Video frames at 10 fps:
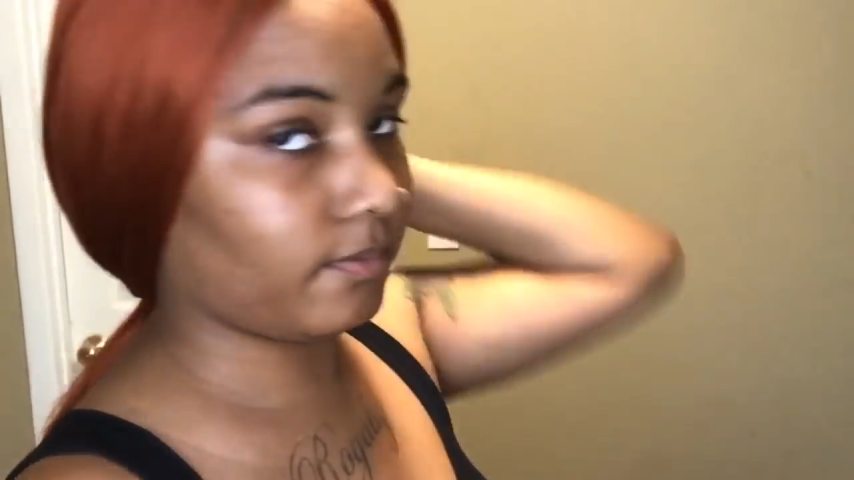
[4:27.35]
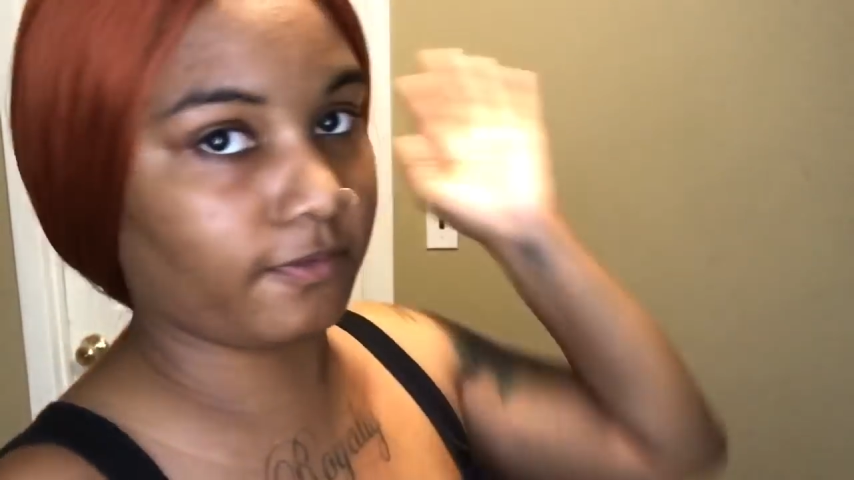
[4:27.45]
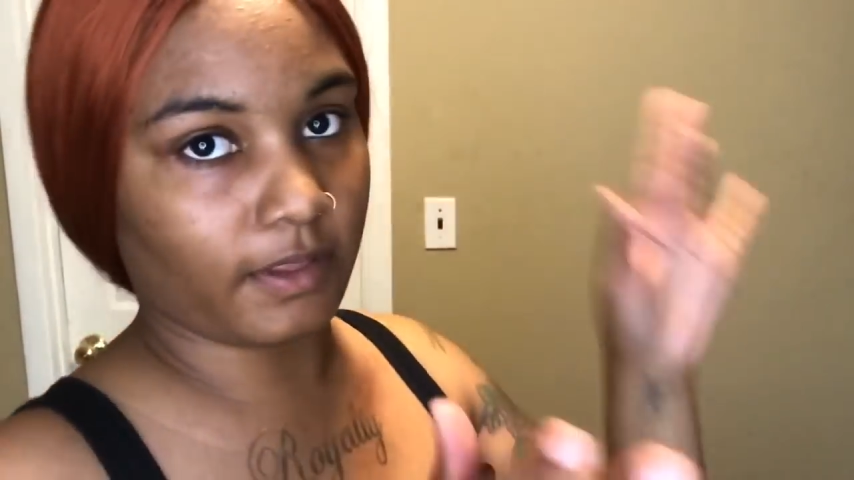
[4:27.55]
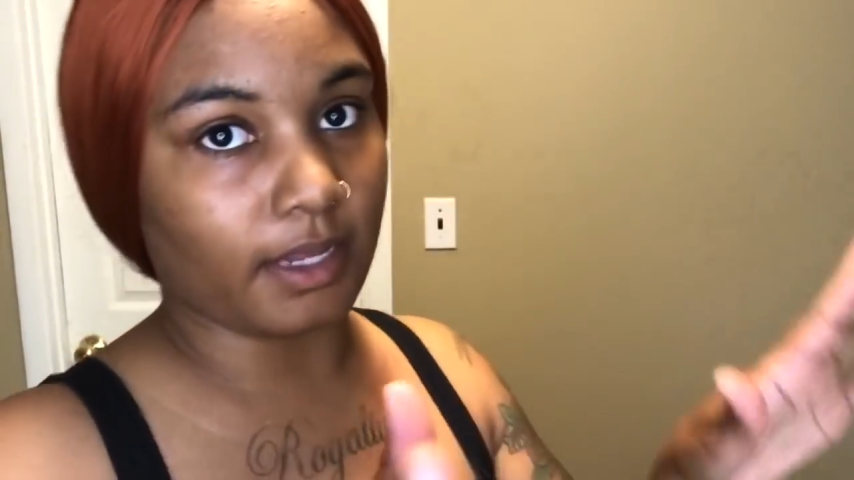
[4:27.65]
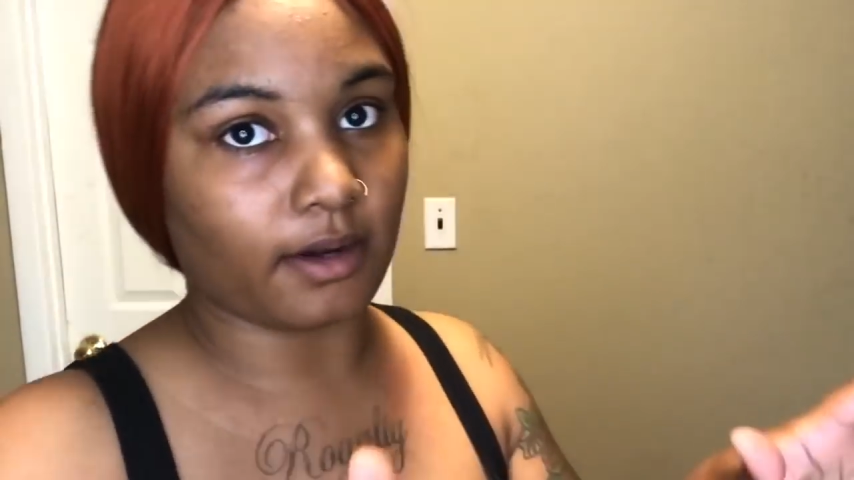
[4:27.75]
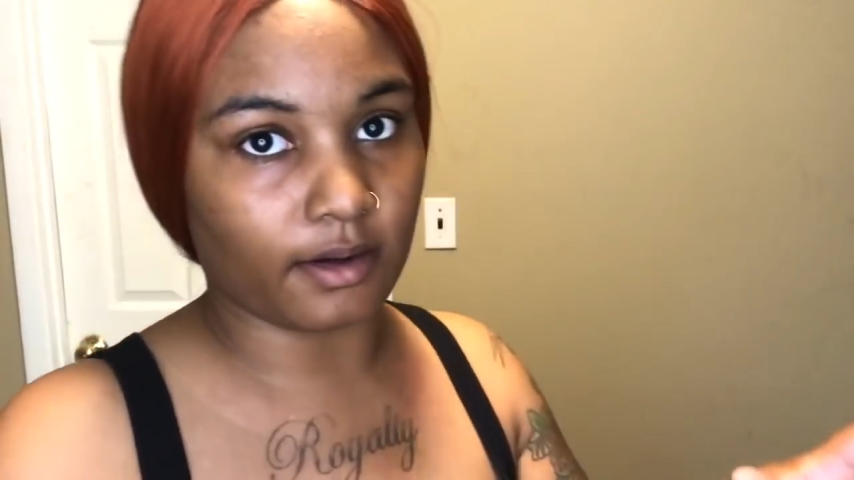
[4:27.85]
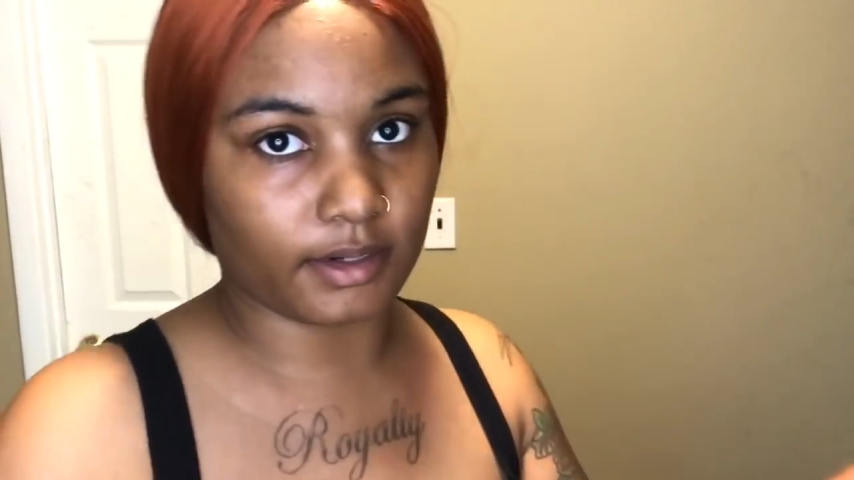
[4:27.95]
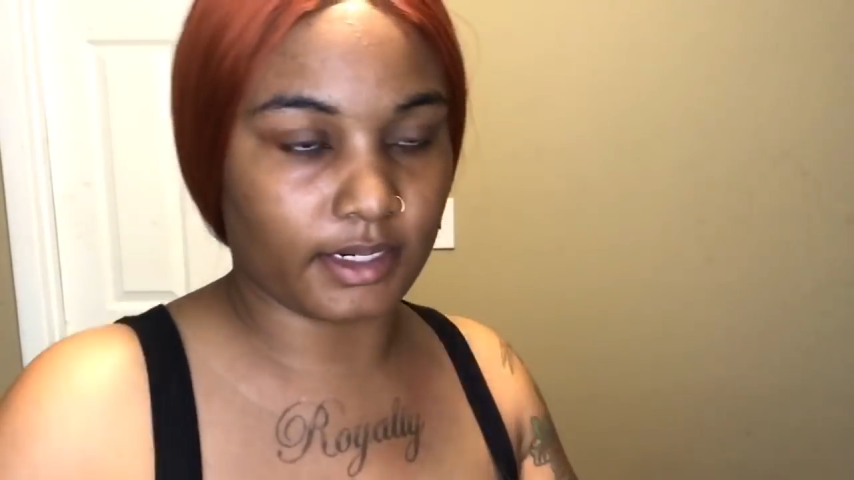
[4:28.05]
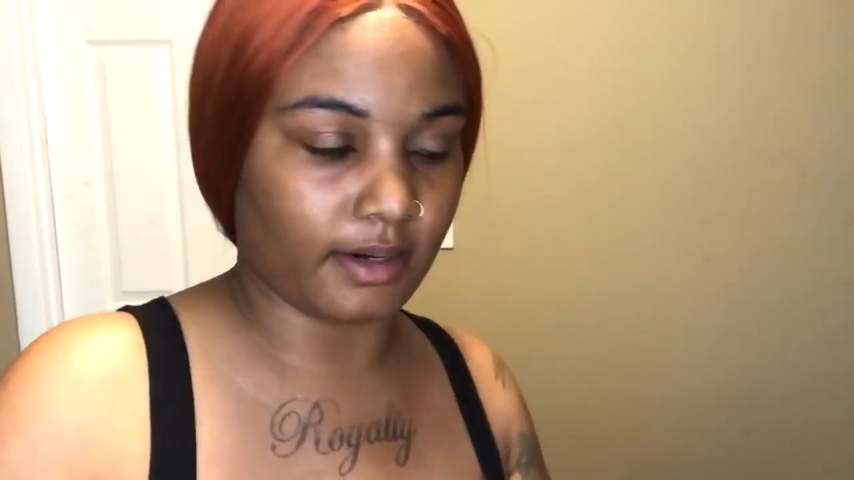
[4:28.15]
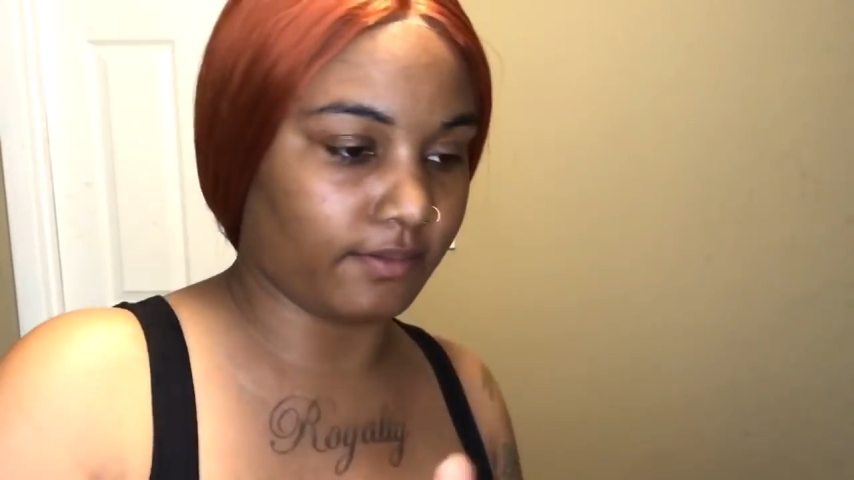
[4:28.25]
flat
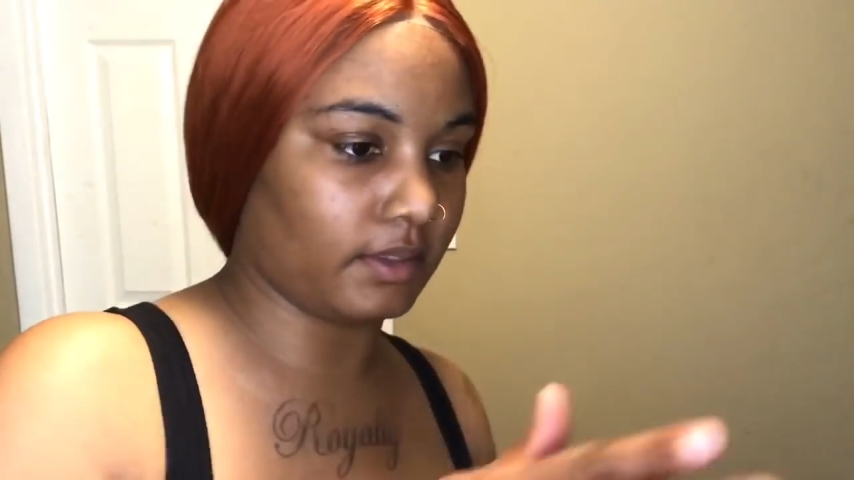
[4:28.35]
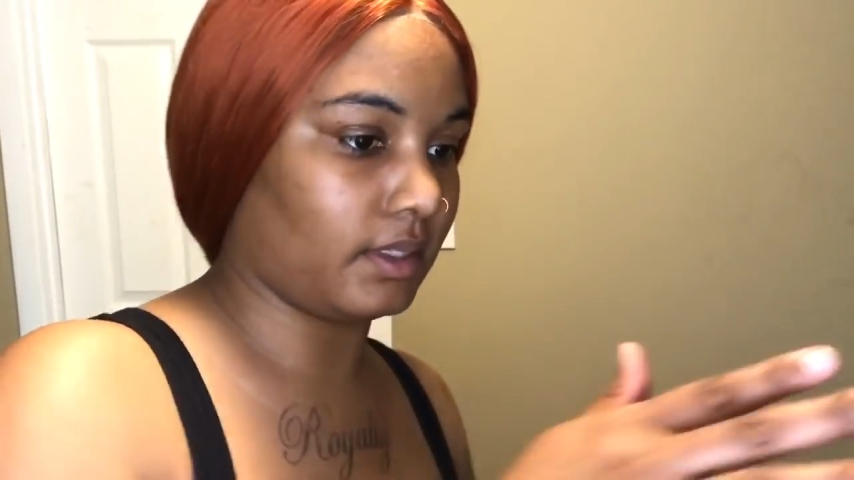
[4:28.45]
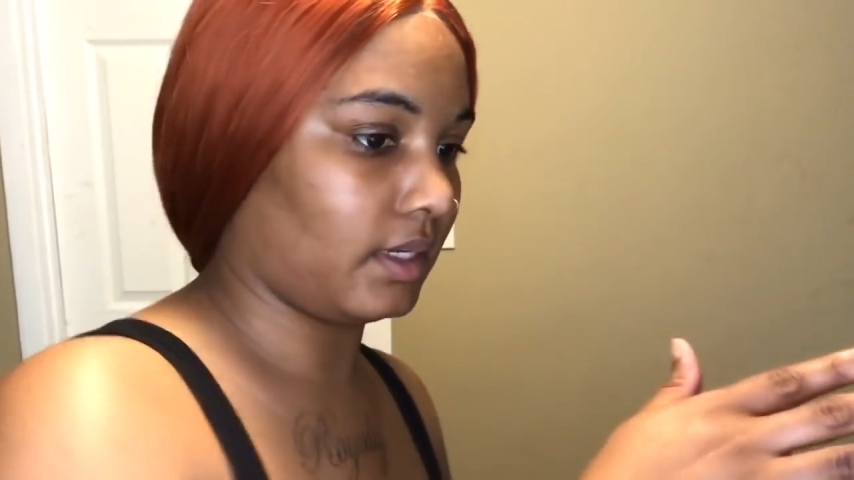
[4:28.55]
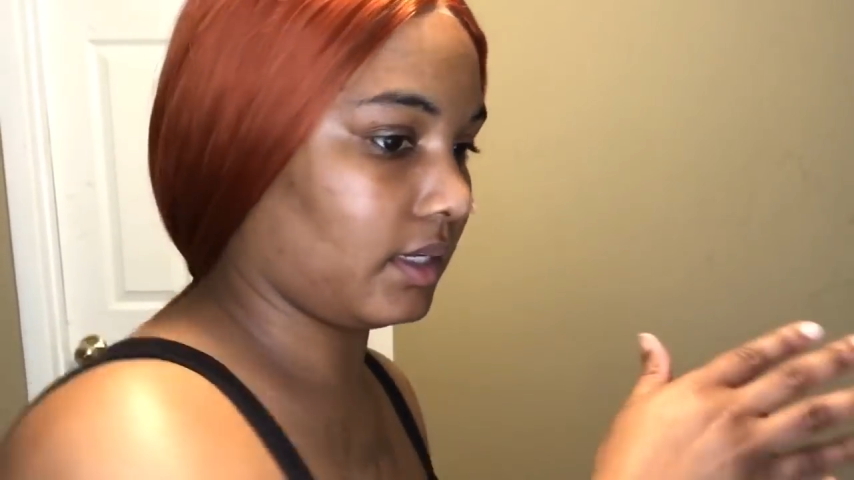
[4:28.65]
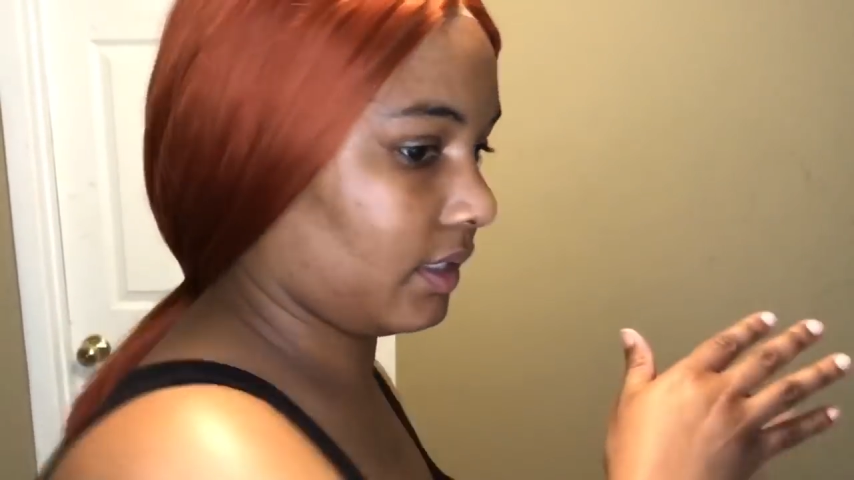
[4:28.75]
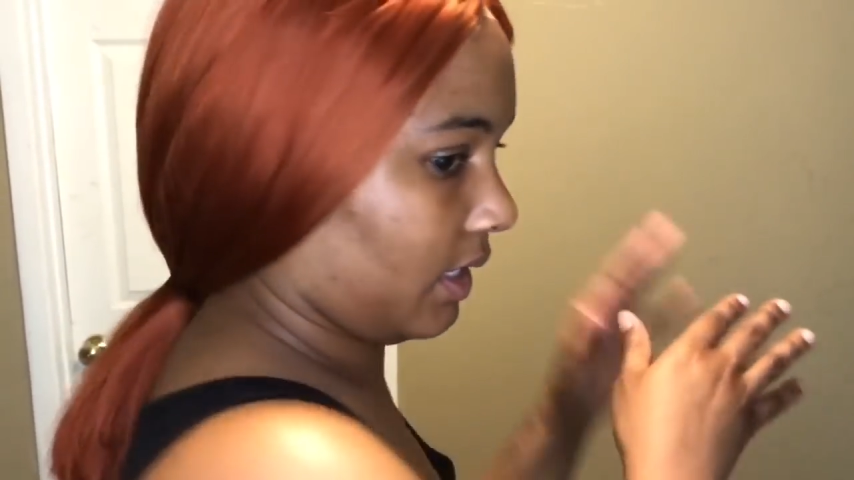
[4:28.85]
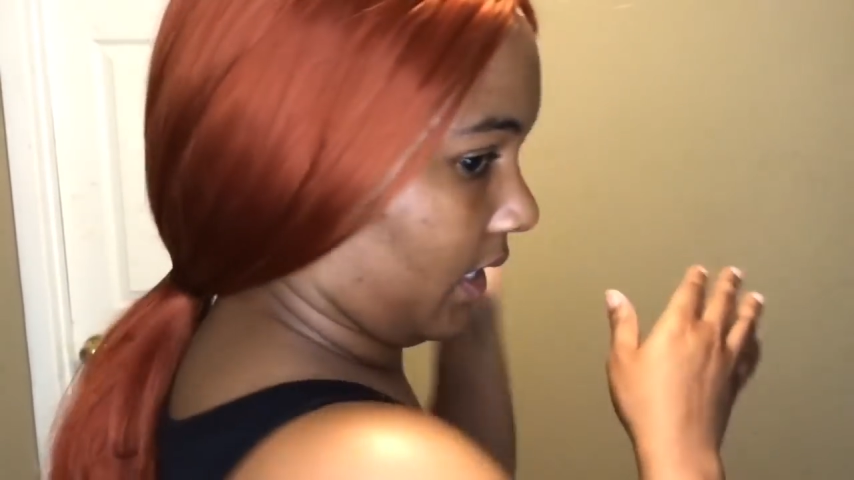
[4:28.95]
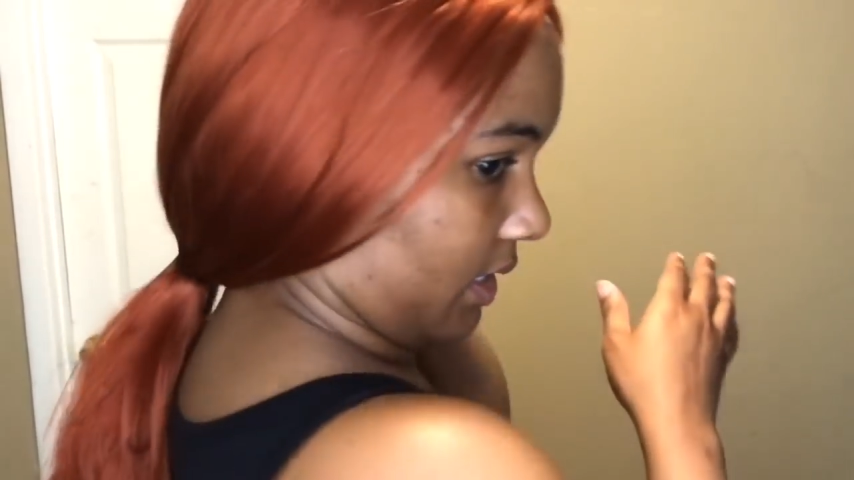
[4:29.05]
ironed and everything,